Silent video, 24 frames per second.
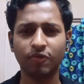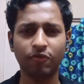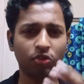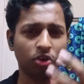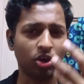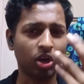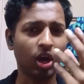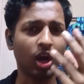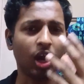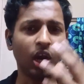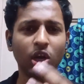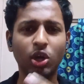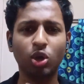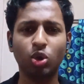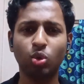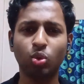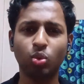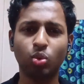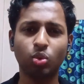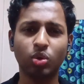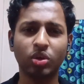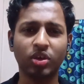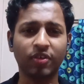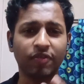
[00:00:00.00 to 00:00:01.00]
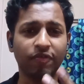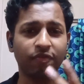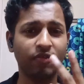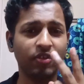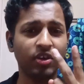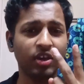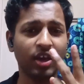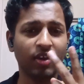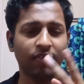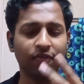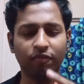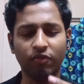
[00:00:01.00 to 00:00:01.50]
For R2, if
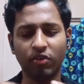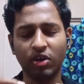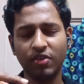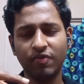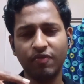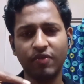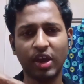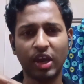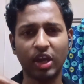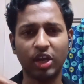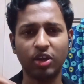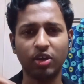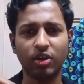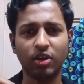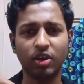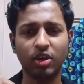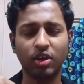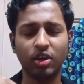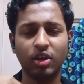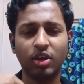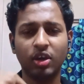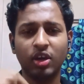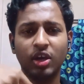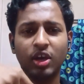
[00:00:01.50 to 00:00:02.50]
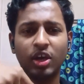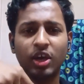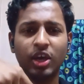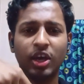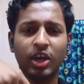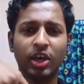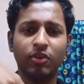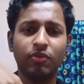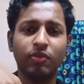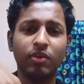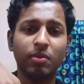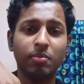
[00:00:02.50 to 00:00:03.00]
we have one vector,
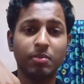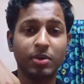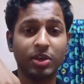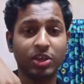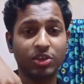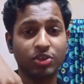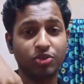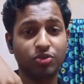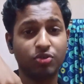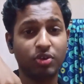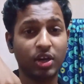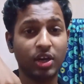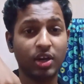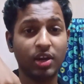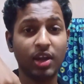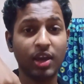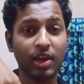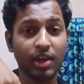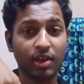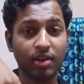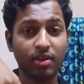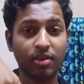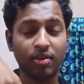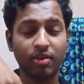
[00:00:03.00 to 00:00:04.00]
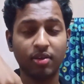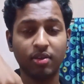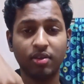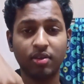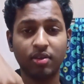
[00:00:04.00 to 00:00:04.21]
it will be a straight line.